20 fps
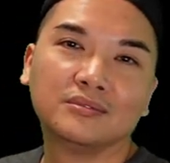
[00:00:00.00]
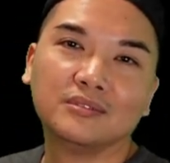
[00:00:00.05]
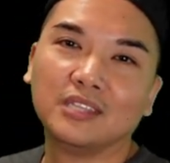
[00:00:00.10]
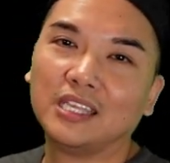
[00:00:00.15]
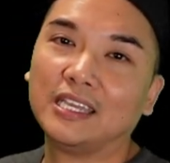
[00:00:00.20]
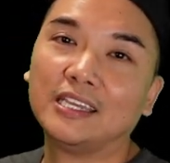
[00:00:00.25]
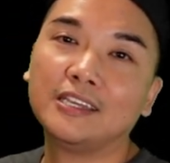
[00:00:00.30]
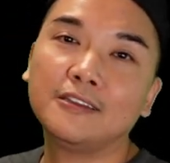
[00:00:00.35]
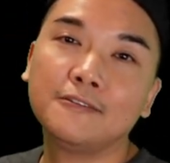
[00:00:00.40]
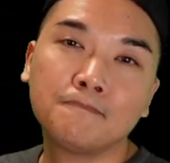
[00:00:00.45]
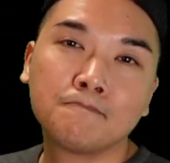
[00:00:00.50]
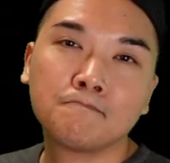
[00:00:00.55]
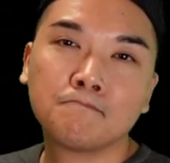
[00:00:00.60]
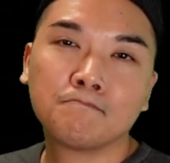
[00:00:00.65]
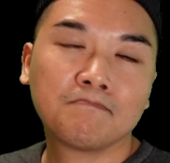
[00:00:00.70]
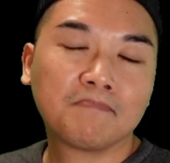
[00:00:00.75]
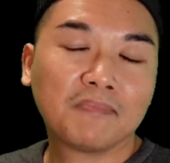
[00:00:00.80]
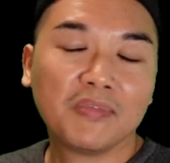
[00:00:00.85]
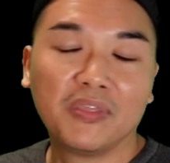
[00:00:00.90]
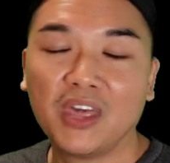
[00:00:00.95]
Okay?
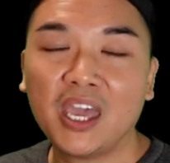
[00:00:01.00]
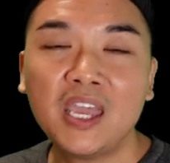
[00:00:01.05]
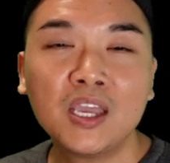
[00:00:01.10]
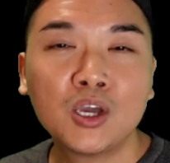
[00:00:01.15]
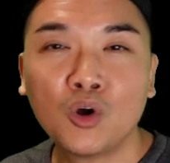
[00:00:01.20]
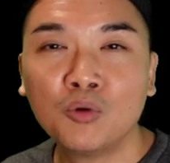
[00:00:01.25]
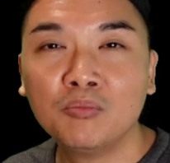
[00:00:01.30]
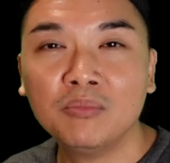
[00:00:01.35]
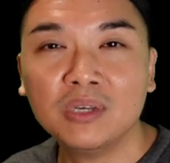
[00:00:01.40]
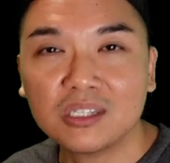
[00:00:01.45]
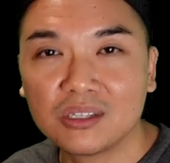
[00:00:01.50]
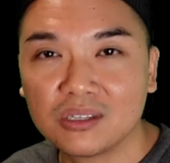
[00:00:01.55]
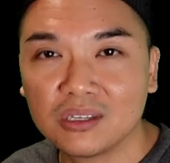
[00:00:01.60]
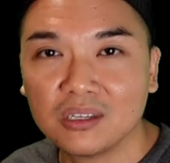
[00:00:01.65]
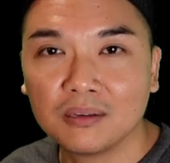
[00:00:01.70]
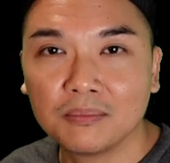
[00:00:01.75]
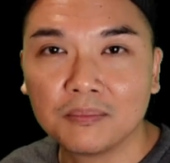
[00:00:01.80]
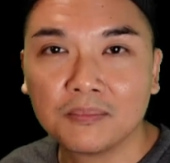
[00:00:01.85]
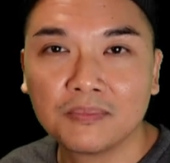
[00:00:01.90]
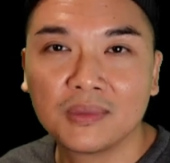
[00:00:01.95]
They go
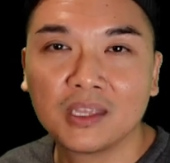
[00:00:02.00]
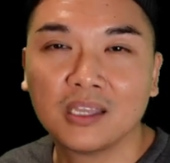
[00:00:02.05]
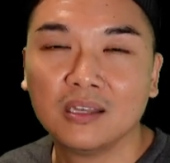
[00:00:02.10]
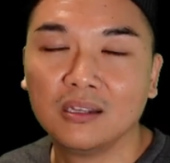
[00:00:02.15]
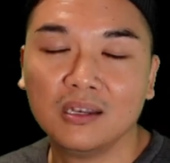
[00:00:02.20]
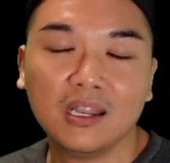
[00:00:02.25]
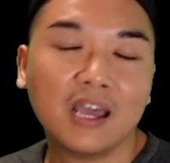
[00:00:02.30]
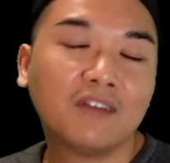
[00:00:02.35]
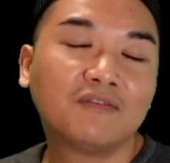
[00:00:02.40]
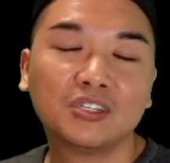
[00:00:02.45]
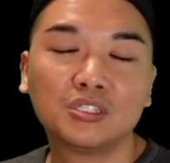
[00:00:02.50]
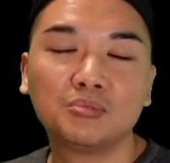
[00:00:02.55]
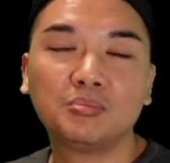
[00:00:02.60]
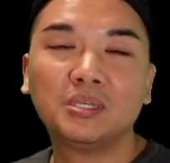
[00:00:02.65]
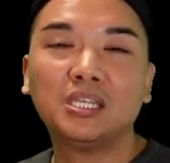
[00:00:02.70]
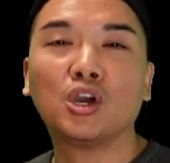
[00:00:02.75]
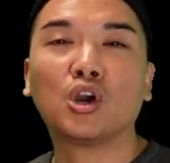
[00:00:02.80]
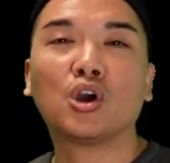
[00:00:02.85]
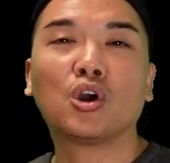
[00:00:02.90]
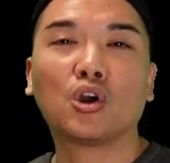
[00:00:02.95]
missing, never to
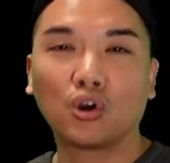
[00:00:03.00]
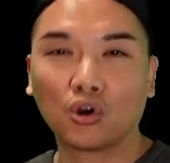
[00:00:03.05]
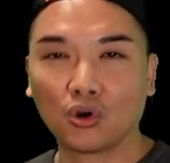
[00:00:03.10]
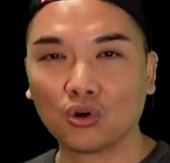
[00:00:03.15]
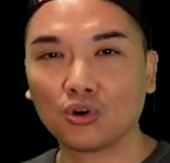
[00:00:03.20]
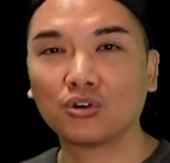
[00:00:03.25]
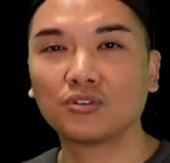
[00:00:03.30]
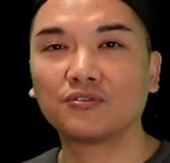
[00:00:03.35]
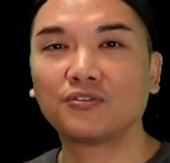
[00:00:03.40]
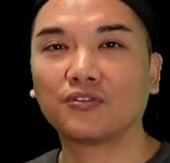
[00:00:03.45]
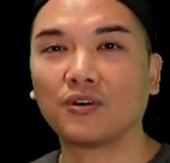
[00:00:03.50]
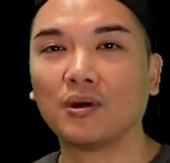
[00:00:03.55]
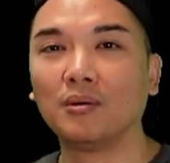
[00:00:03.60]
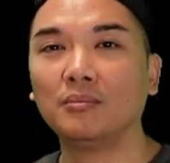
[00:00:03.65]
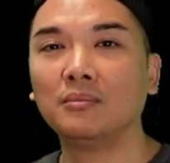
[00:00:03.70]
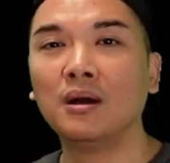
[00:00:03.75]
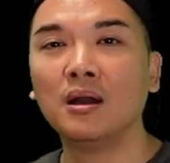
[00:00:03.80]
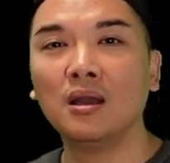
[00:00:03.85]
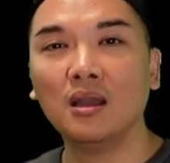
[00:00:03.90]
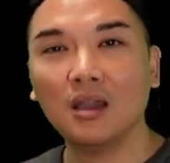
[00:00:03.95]
be heard
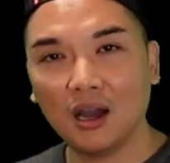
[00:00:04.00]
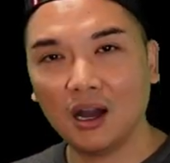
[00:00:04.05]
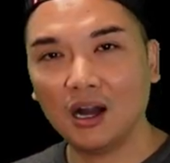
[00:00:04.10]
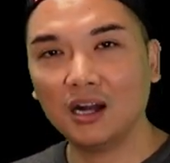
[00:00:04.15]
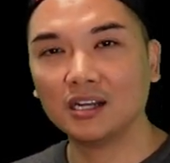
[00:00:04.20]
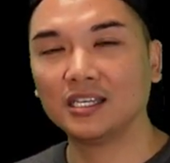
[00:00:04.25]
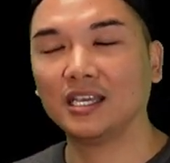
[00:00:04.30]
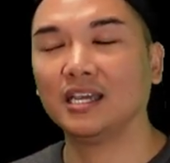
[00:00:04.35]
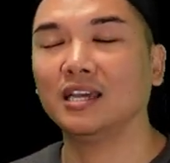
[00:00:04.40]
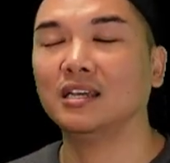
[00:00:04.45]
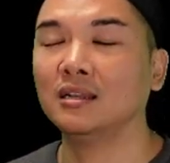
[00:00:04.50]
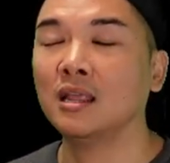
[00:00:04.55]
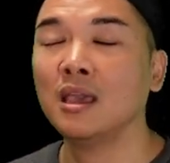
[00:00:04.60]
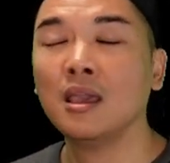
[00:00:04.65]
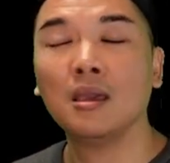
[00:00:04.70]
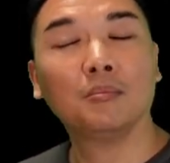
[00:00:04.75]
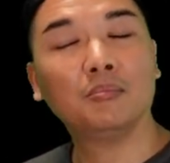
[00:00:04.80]
from again.